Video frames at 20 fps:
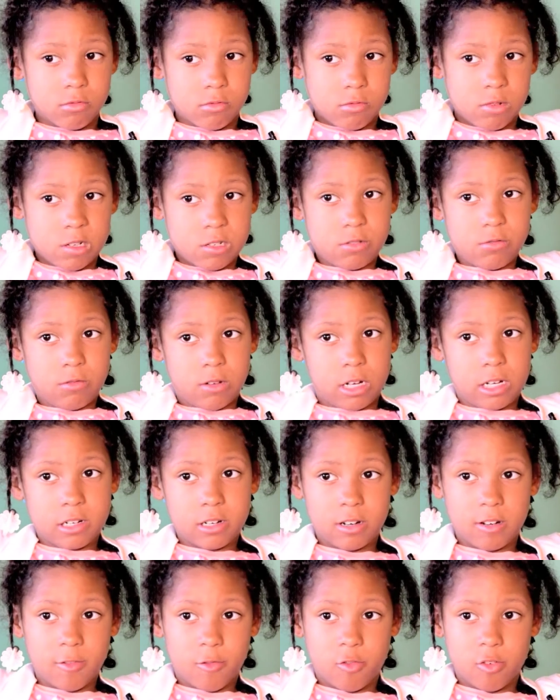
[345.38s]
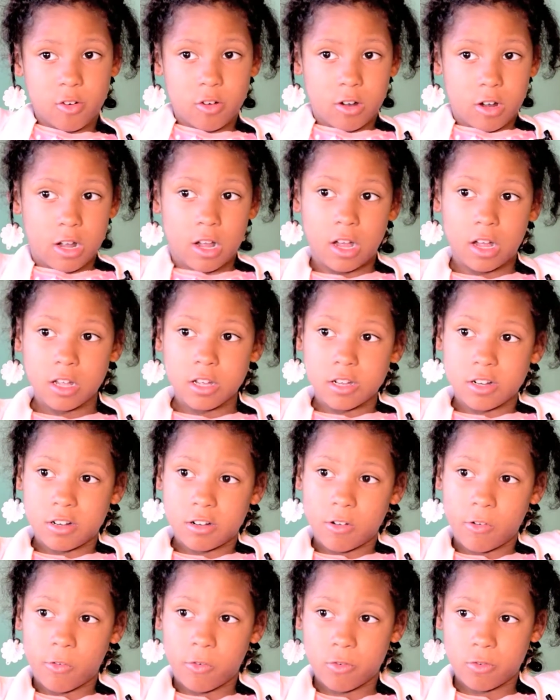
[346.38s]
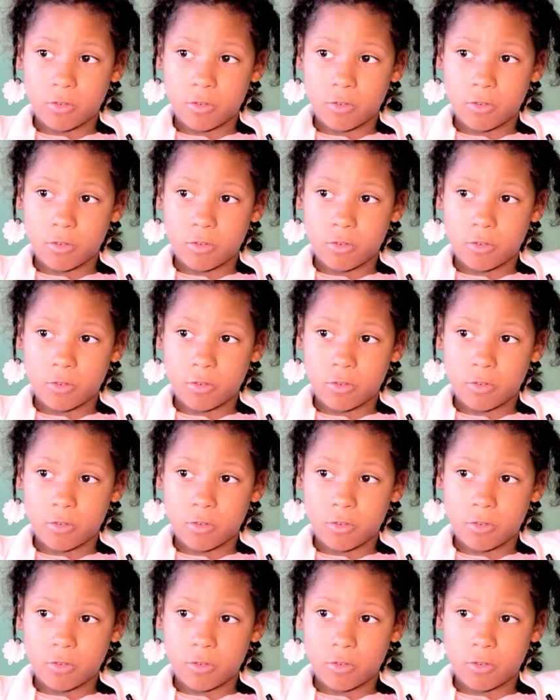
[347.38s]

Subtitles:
What do I hope for? I hope